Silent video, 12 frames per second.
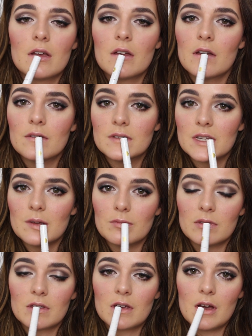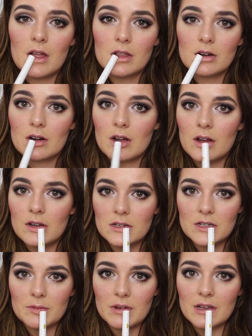of some color
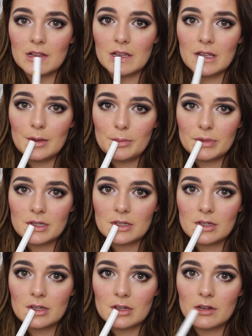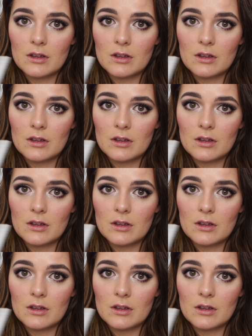onto my lips.